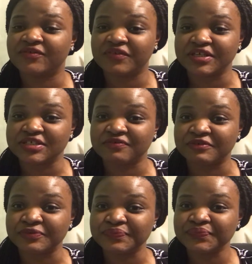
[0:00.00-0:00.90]

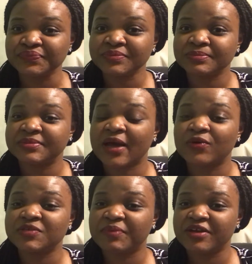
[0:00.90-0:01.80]
festival that
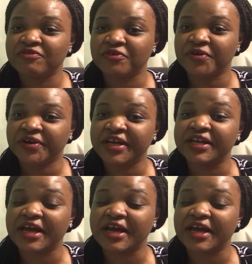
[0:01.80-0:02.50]
was paid for in